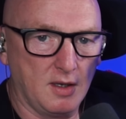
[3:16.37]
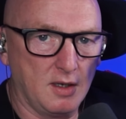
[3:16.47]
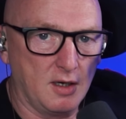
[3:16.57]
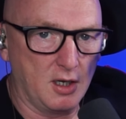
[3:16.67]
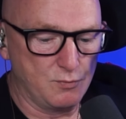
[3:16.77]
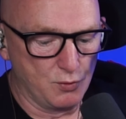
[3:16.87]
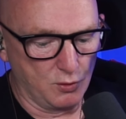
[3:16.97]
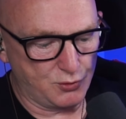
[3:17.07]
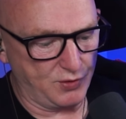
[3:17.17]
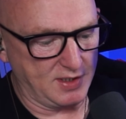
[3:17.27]
and
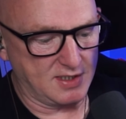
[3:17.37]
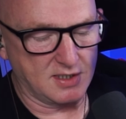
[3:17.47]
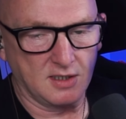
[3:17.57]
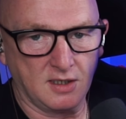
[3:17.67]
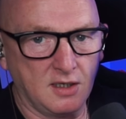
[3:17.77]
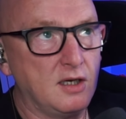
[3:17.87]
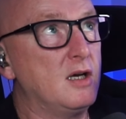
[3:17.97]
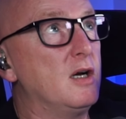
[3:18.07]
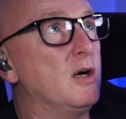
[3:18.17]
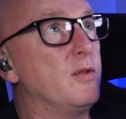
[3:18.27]
rotaries,
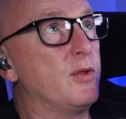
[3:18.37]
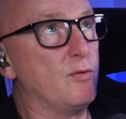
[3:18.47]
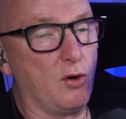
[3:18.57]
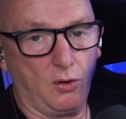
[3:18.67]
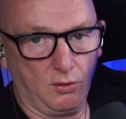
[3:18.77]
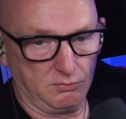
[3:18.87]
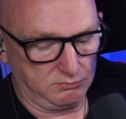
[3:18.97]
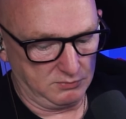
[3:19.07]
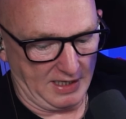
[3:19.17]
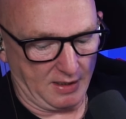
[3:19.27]
they're all
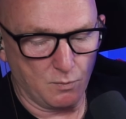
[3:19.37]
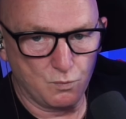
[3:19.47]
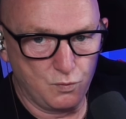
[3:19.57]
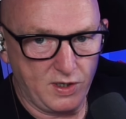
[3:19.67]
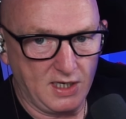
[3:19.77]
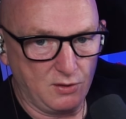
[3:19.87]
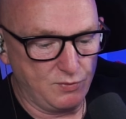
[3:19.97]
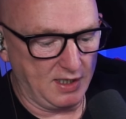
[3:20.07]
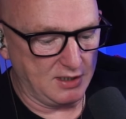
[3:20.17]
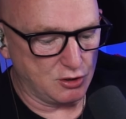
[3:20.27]
like really,
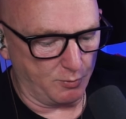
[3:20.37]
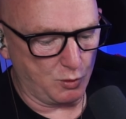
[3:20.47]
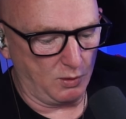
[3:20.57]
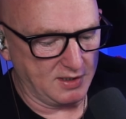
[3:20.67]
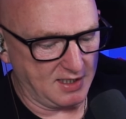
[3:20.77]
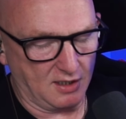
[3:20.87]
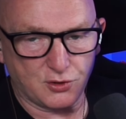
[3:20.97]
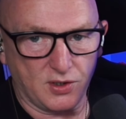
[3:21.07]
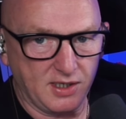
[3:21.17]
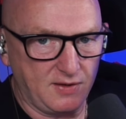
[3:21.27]
really top quality. I'll
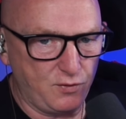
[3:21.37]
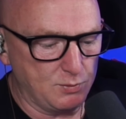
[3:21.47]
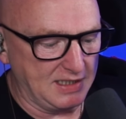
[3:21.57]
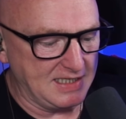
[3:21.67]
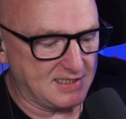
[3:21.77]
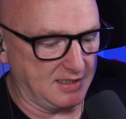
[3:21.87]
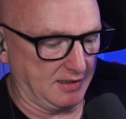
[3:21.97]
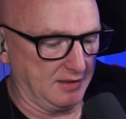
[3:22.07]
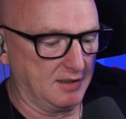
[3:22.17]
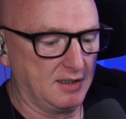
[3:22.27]
try and give you a
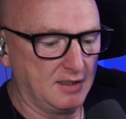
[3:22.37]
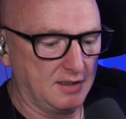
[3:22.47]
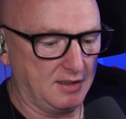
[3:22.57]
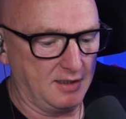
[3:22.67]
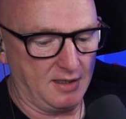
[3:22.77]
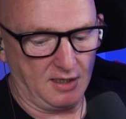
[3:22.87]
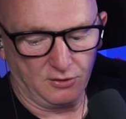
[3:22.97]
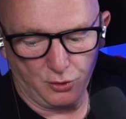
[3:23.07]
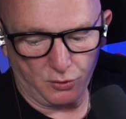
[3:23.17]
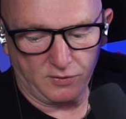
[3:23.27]
listen. I'll
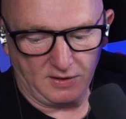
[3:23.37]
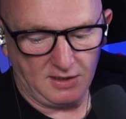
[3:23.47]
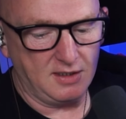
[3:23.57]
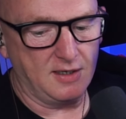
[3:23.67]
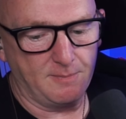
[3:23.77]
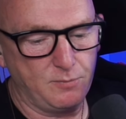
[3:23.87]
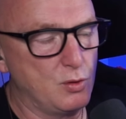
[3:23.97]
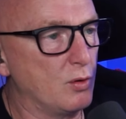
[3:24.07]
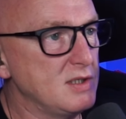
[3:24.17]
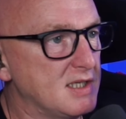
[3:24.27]
knock the
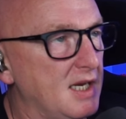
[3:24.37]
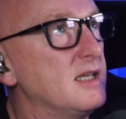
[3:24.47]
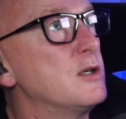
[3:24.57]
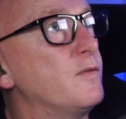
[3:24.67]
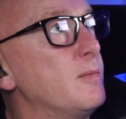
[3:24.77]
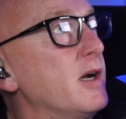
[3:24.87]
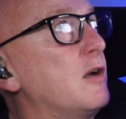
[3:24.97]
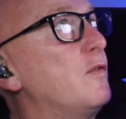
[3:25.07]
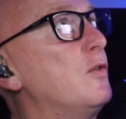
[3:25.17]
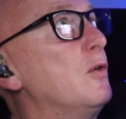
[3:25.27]
noise gate off the
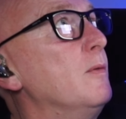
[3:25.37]
microphone